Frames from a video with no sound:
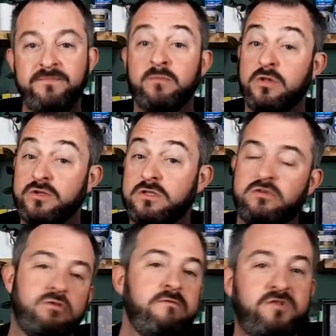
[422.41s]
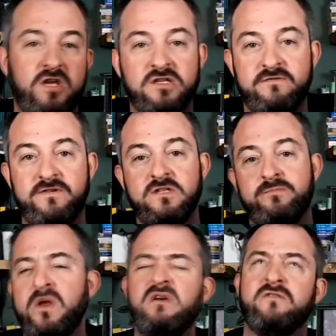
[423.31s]
Plus, the Trove Chest fits
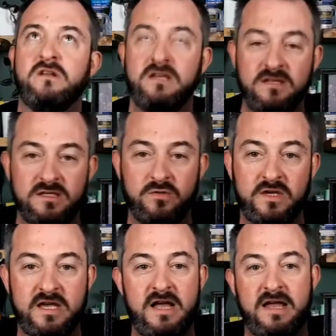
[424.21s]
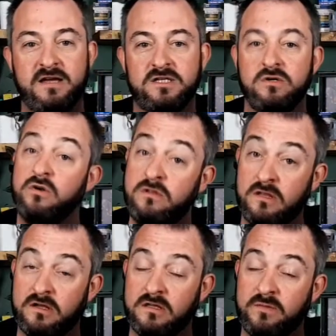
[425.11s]
perfectly into a Kallax,
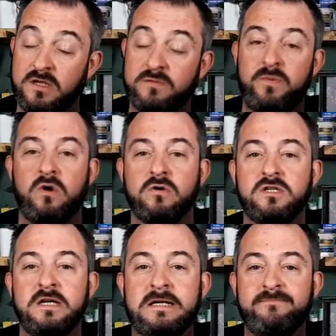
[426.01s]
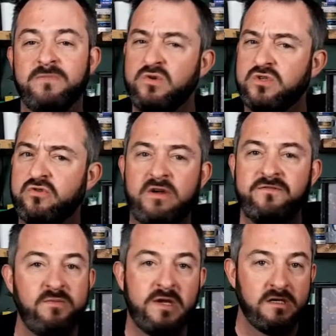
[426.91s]
unlike the base box. Those
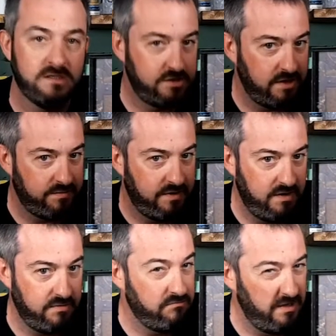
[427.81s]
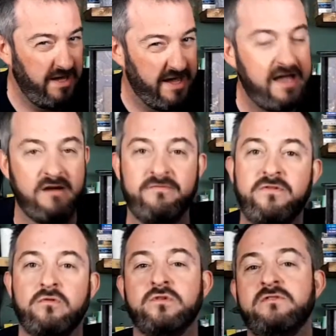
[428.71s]
crafty beggars at Chip Theory really have
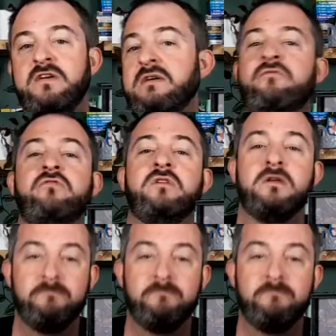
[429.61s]
thought of everything.